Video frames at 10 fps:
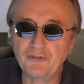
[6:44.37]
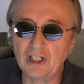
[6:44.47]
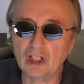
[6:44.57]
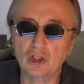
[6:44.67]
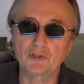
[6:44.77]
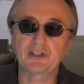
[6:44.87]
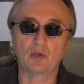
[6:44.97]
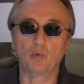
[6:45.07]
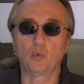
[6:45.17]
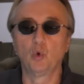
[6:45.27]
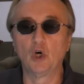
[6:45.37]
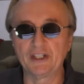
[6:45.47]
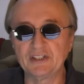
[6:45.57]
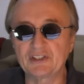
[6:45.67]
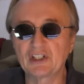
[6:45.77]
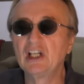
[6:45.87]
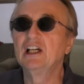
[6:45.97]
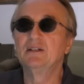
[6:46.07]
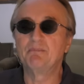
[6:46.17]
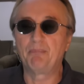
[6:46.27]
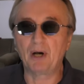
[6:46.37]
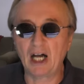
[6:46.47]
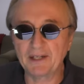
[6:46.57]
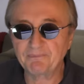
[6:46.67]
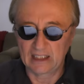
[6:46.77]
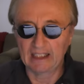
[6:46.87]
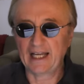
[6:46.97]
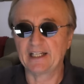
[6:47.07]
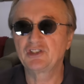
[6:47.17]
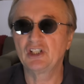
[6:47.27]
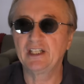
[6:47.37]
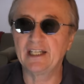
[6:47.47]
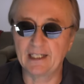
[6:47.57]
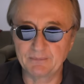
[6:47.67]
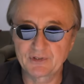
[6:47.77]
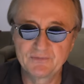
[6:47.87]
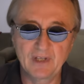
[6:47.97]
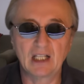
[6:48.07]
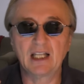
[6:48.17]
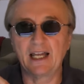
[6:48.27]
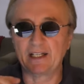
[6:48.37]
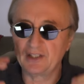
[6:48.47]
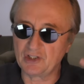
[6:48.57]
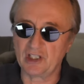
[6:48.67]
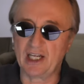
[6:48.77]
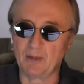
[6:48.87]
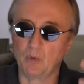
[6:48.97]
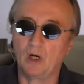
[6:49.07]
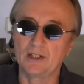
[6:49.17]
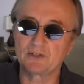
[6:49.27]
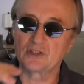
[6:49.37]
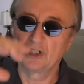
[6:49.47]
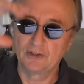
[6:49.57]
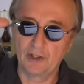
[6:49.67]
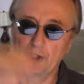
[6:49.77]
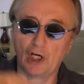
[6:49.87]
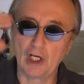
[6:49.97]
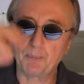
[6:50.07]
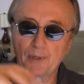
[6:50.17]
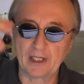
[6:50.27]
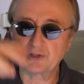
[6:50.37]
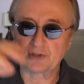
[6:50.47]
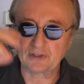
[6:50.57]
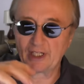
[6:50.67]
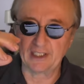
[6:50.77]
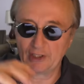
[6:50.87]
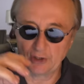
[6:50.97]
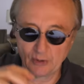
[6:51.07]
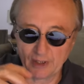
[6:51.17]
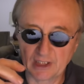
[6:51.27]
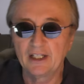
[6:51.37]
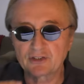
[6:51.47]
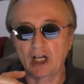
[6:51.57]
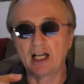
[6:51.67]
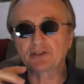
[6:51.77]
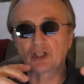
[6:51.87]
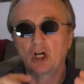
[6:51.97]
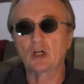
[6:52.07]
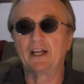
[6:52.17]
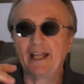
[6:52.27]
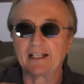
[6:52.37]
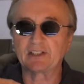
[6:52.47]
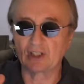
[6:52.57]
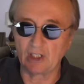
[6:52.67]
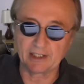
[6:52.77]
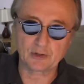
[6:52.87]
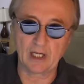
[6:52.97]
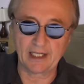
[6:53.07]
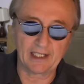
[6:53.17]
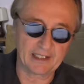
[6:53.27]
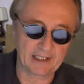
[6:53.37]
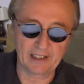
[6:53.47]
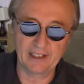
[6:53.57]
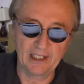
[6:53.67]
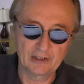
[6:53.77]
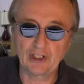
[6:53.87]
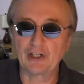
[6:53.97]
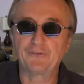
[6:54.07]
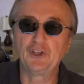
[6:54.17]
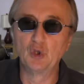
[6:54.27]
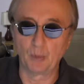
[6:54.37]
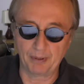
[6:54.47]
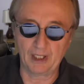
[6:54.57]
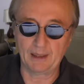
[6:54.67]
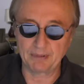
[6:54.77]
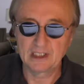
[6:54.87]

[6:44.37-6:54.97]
vehicles, it wouldn't, but a lot of G Ms. A lot of the G M ones, the oil pressure sending unit is also connected electronically to the fuel pump.